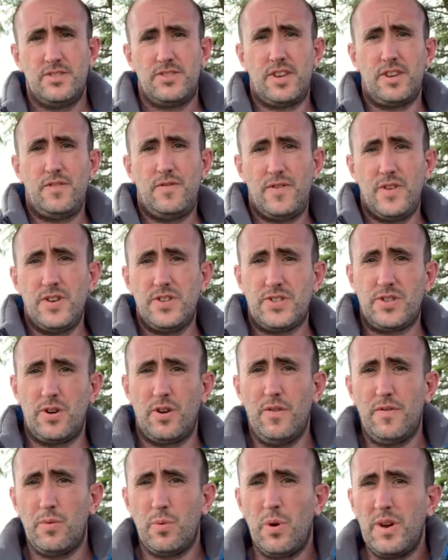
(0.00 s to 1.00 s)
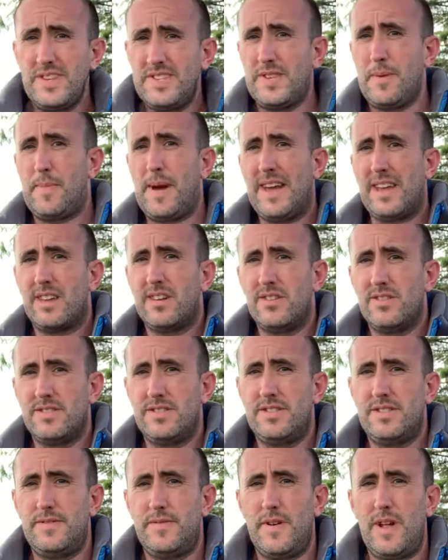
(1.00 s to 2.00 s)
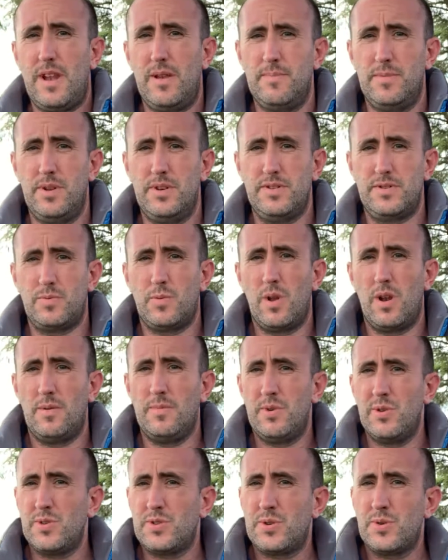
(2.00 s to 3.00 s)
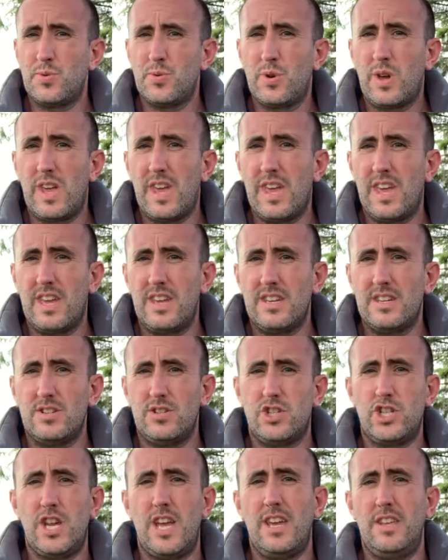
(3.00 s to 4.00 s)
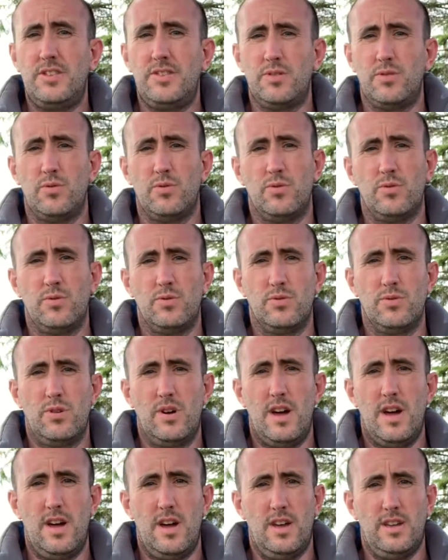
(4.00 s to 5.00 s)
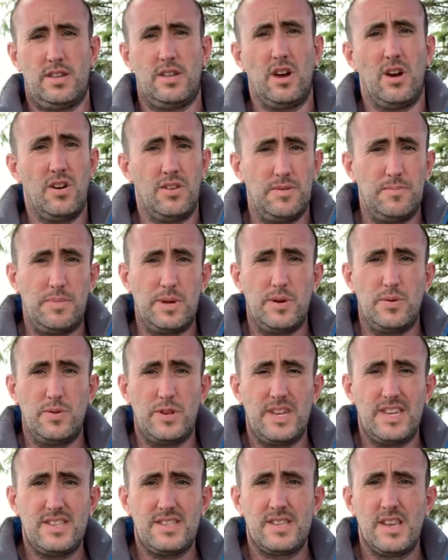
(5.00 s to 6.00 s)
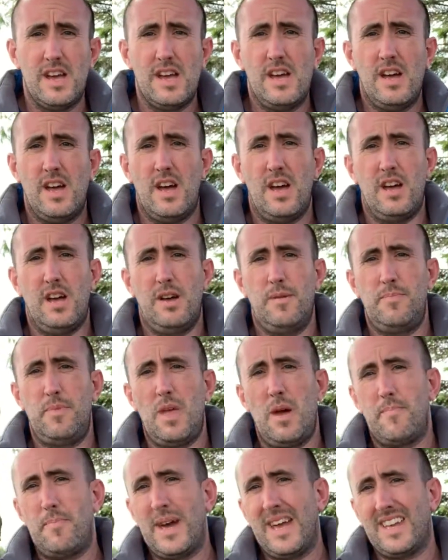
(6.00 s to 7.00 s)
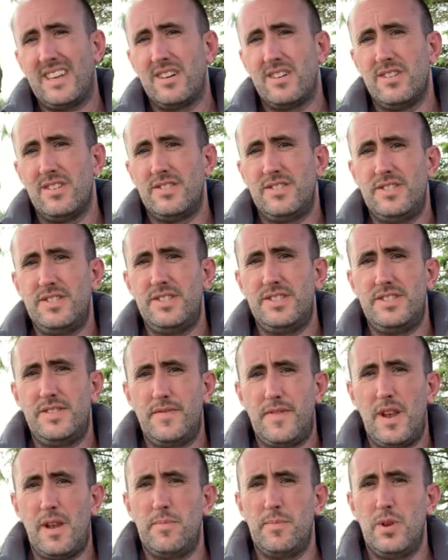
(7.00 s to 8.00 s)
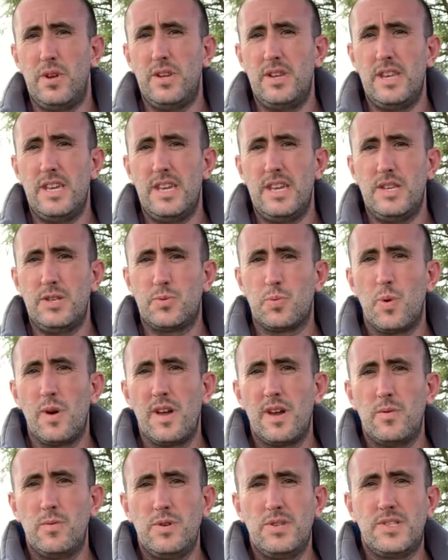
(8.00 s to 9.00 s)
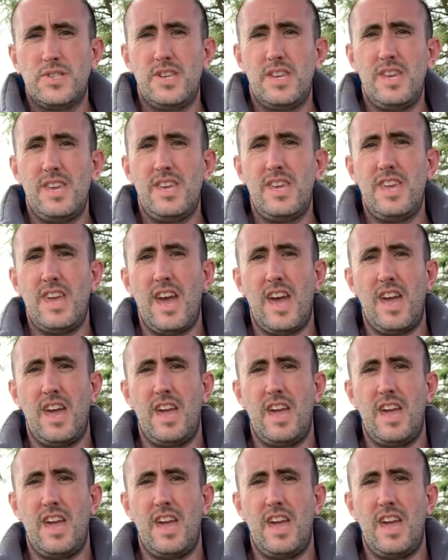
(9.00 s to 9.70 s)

So first off, what is a back garden development? Well, I'm not talking shed or uh, garden buildings. Um, a back garden development is where we see